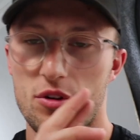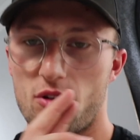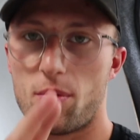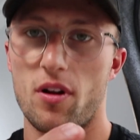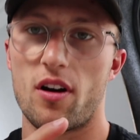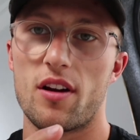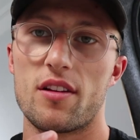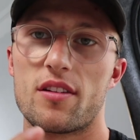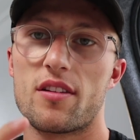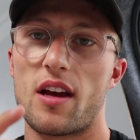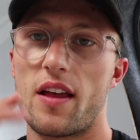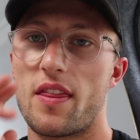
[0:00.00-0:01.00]
your
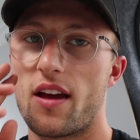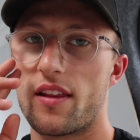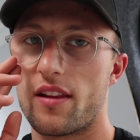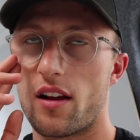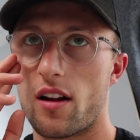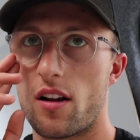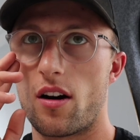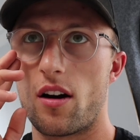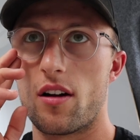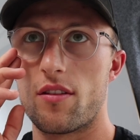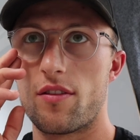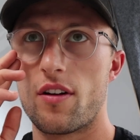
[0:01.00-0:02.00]
appliance and then a
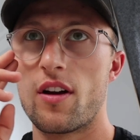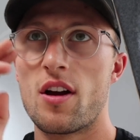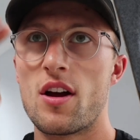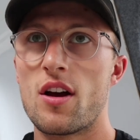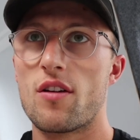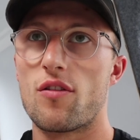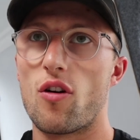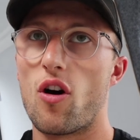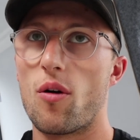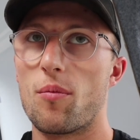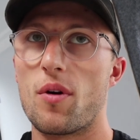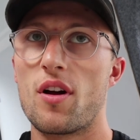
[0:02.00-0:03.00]
live
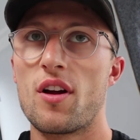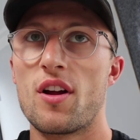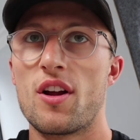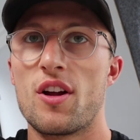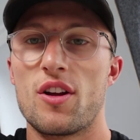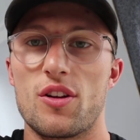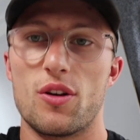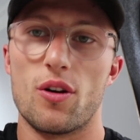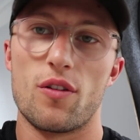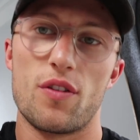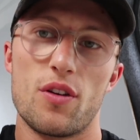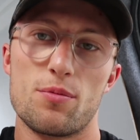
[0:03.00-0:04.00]
from your
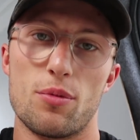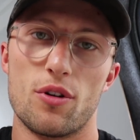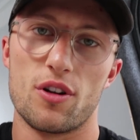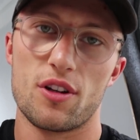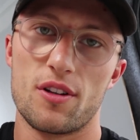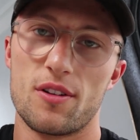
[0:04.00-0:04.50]
fuse board.